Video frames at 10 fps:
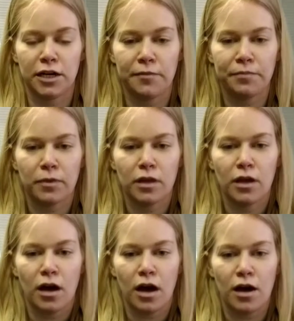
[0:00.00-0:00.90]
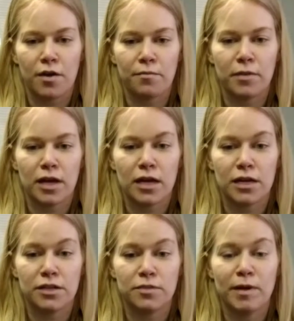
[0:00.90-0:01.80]
here,
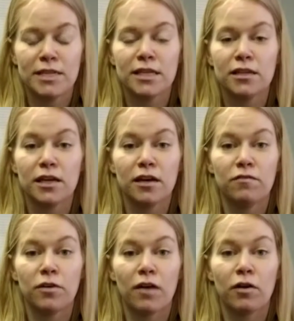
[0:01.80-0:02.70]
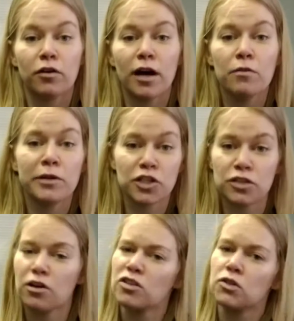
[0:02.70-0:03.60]
is basically if you have a crown, which
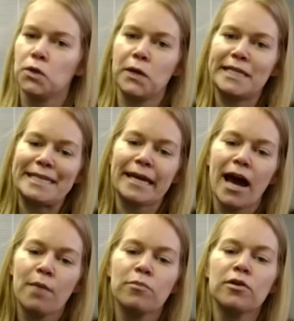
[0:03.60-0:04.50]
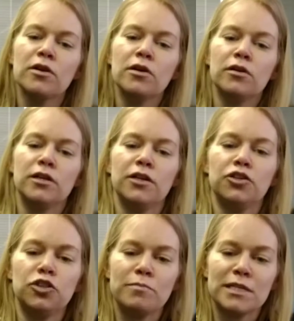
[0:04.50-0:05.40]
is also known as a cap,
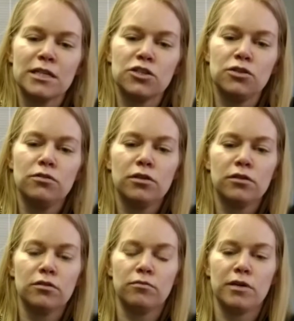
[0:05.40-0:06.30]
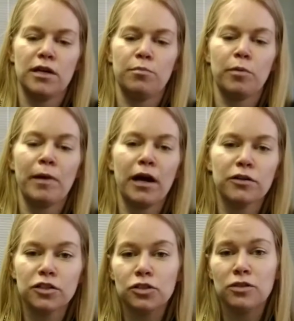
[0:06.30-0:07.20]
here's your missing tooth. We
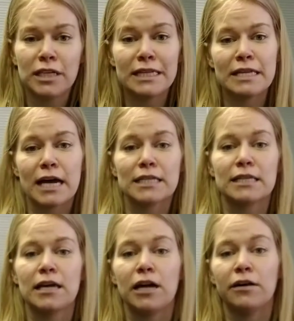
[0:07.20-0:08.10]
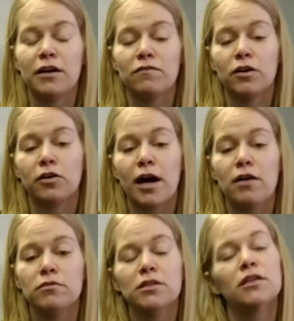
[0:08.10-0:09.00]
prepare the two teeth next to the area for
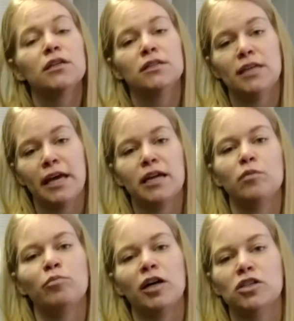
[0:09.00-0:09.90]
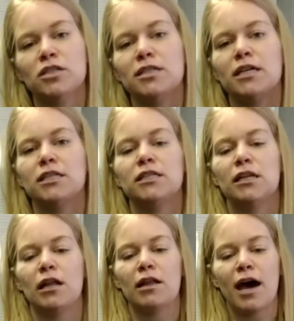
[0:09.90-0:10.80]
crowns, take an impression, send it
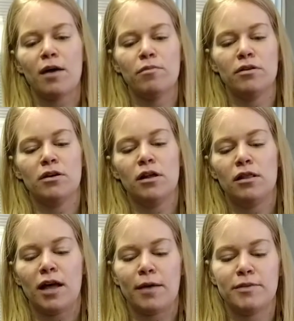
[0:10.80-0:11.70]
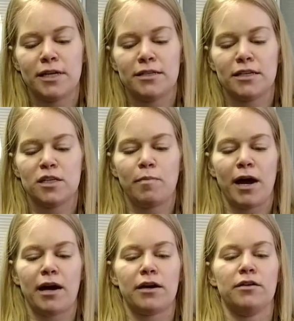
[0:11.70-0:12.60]
to the lab. Lab sends us
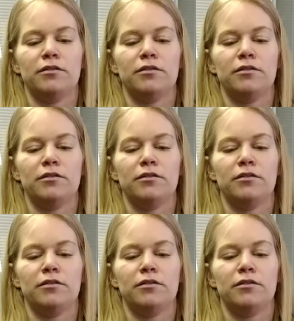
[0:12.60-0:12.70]
back